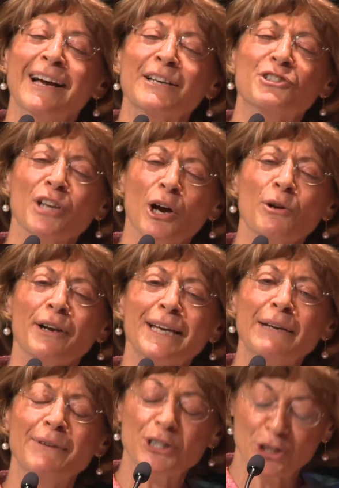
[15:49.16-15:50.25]
Don't
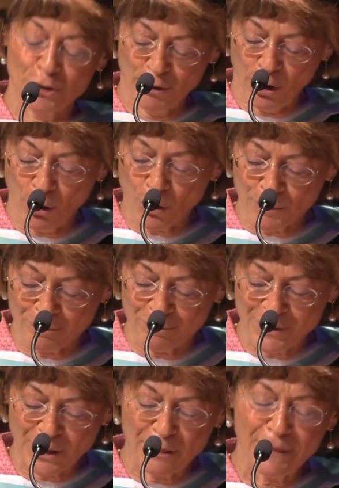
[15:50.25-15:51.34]
leave it too long
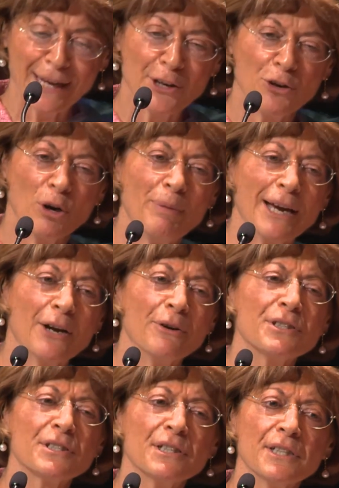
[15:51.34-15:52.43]
to thank your
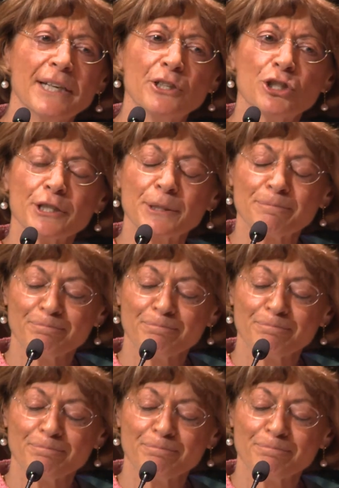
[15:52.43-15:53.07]
parents and teachers.